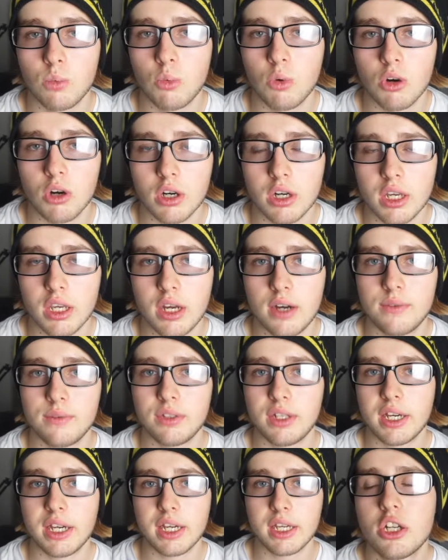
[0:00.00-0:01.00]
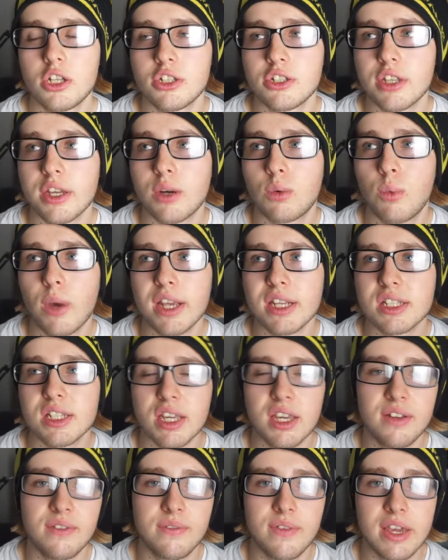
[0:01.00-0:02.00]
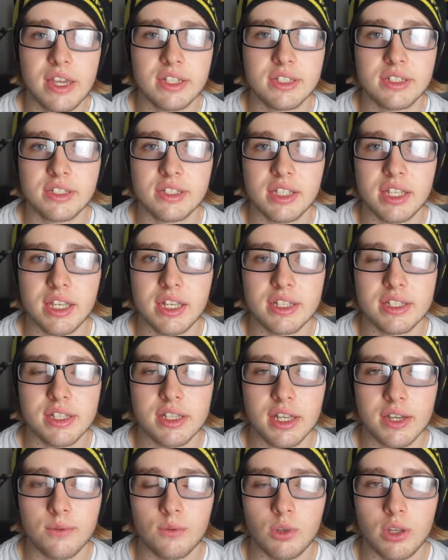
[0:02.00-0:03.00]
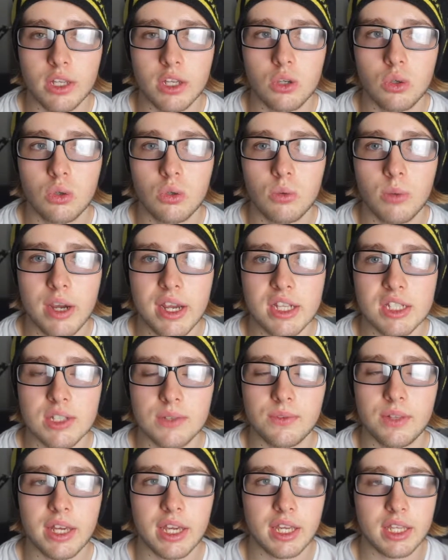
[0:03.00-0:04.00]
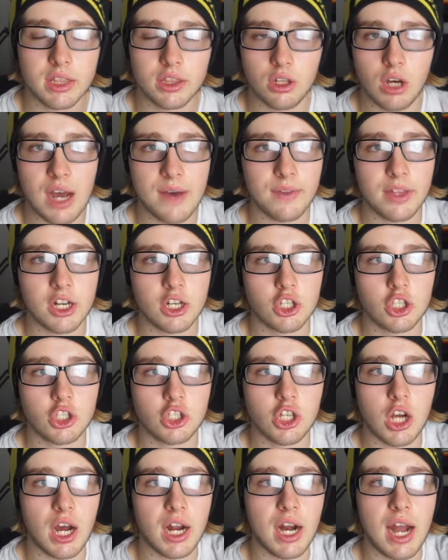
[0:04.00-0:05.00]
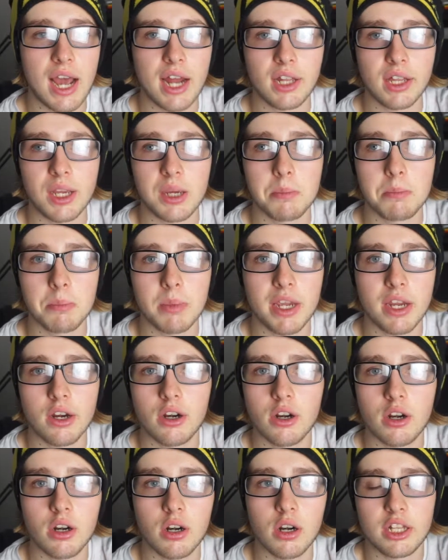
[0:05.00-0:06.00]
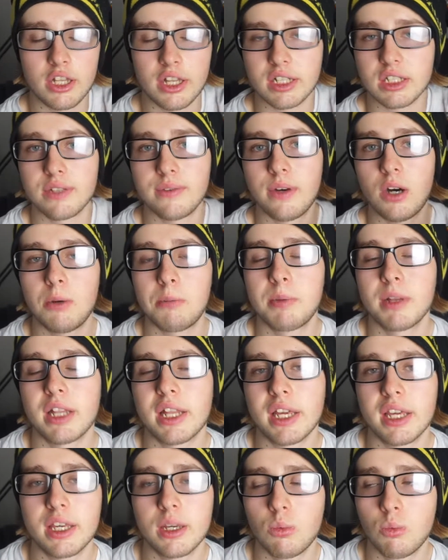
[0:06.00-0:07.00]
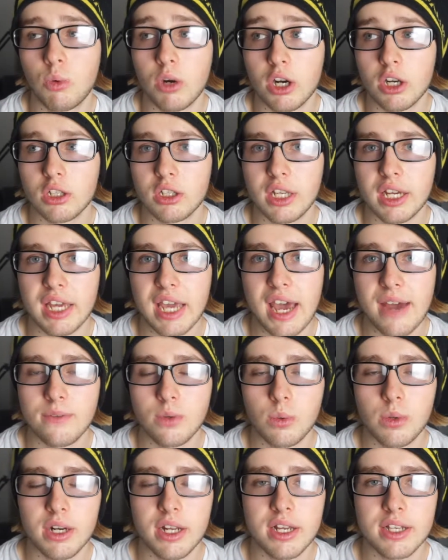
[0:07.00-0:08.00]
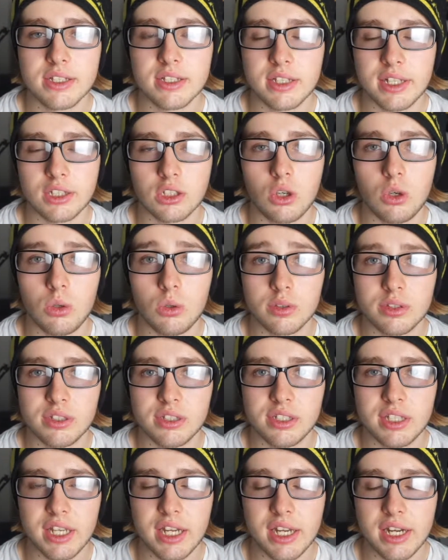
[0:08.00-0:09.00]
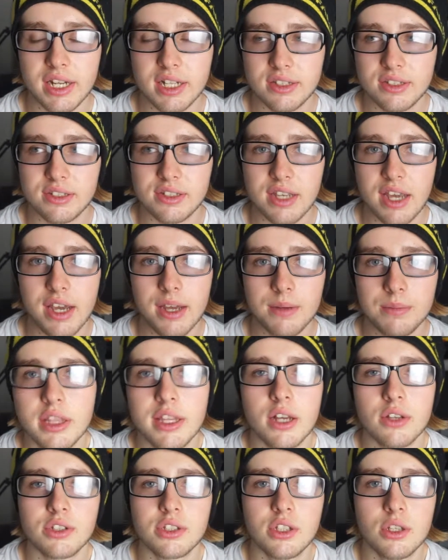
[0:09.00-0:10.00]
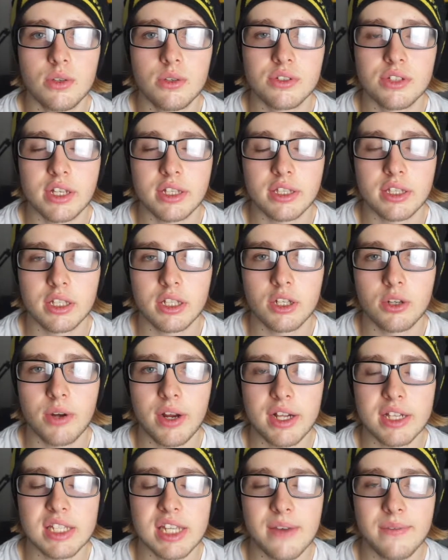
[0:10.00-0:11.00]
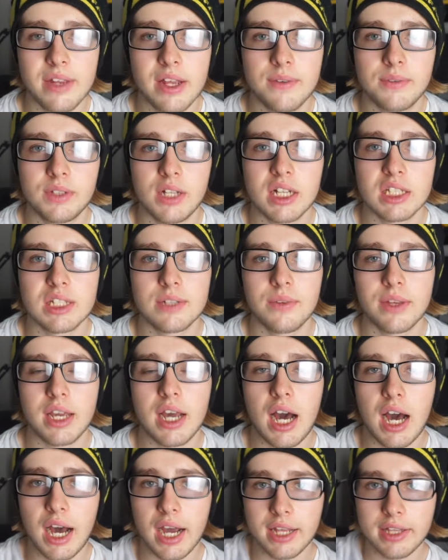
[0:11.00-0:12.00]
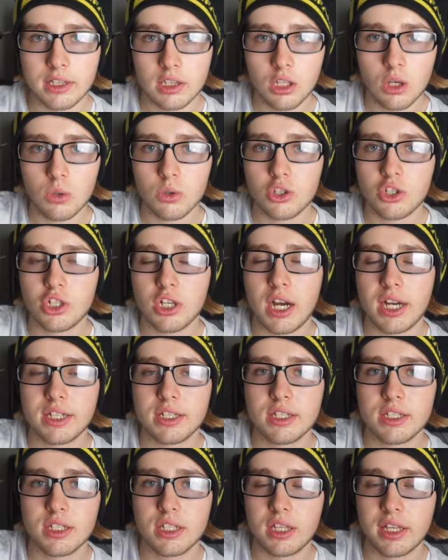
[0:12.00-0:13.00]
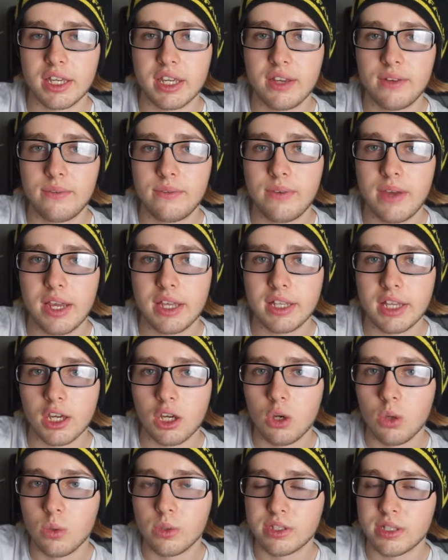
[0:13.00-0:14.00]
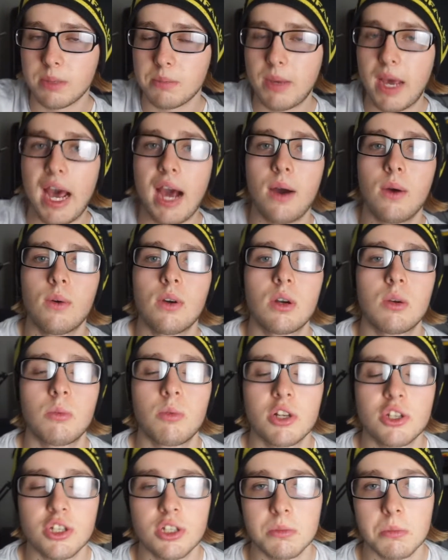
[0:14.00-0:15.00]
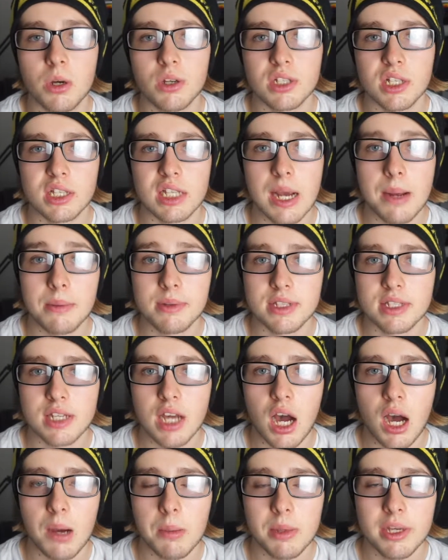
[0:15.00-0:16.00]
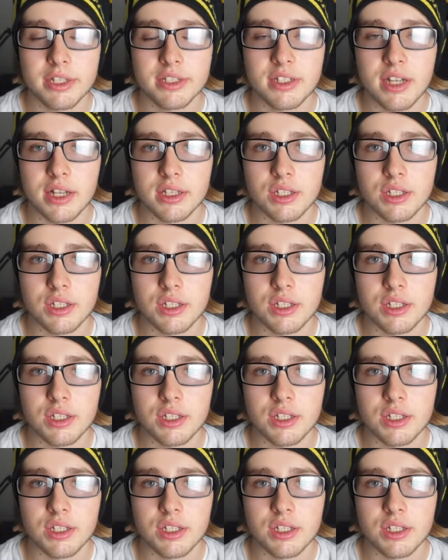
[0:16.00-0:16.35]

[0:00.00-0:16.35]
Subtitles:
work of just ways to convey scenes and really cool ways of they'll have a shot at a mirror developing where everyone is and the whole scene and set. They also use the creativity of lots of high and low shots to convey who's in power, which is most of the time it's Thomas, not